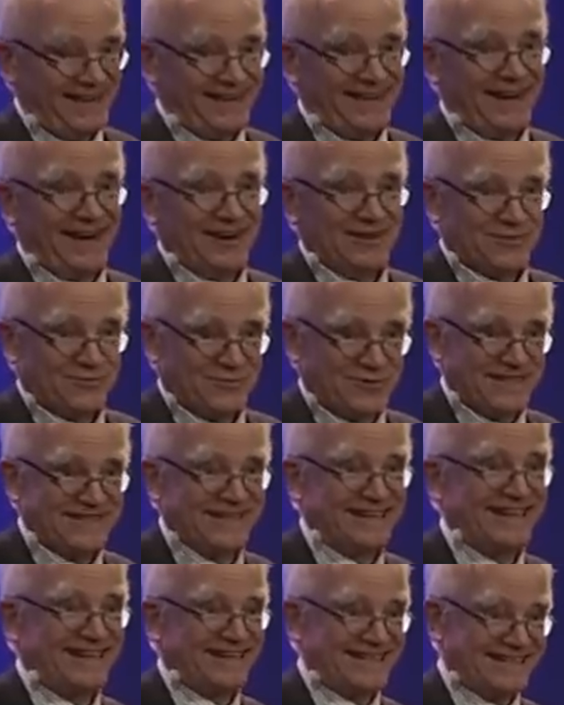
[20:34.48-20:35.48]
that has
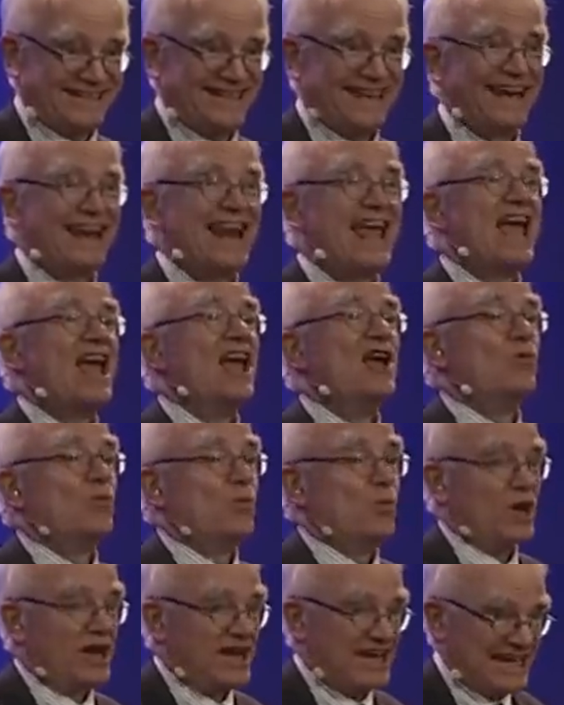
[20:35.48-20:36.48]
recently said
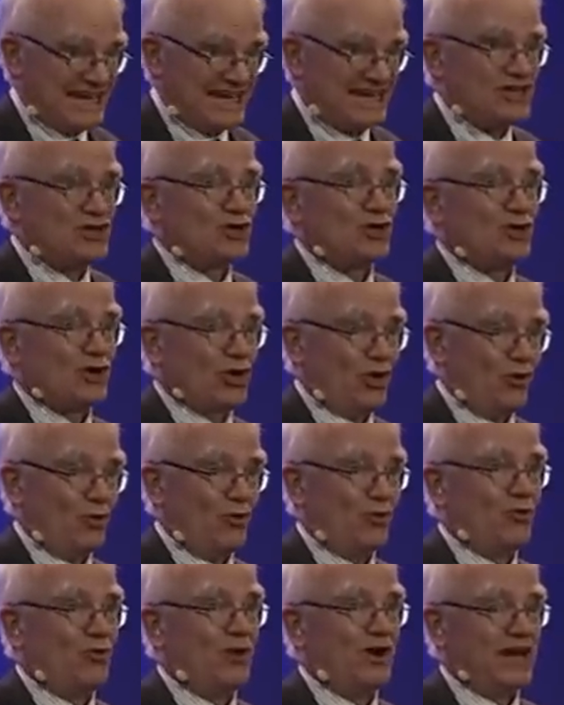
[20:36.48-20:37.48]
we need to
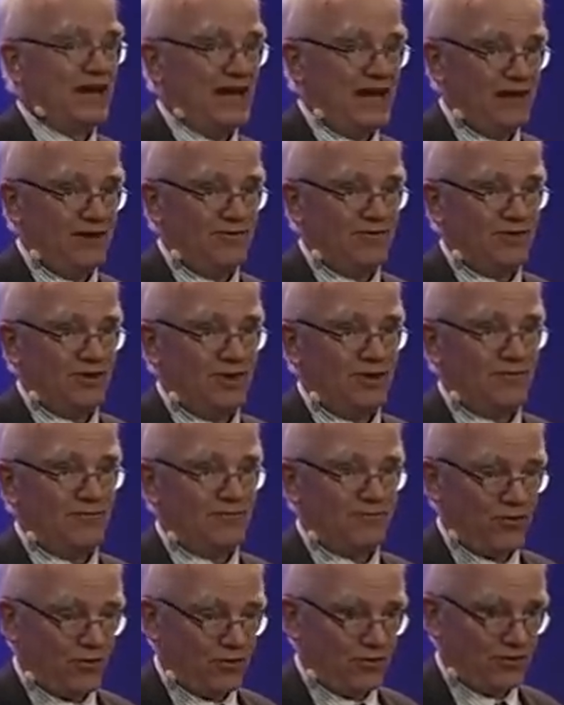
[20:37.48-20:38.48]
go even
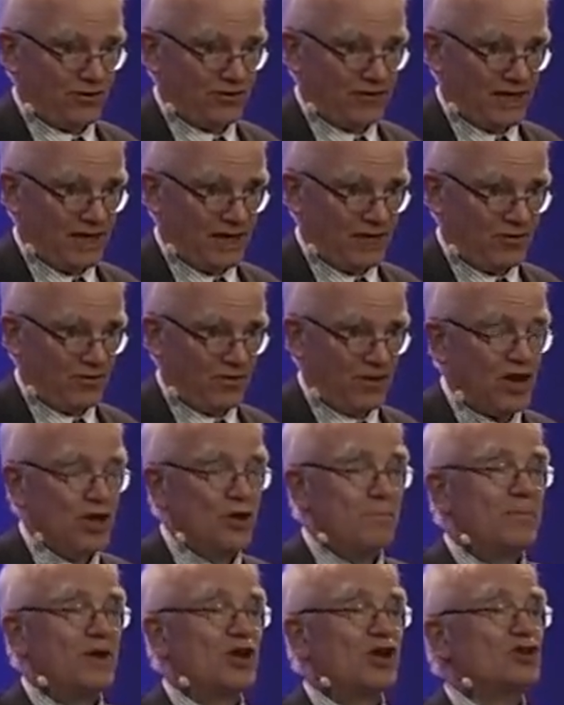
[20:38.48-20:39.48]
further down
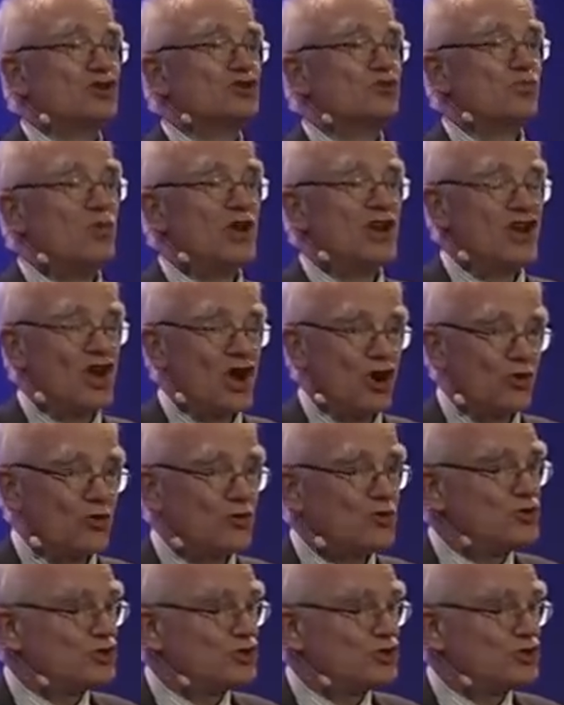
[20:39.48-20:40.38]
because we know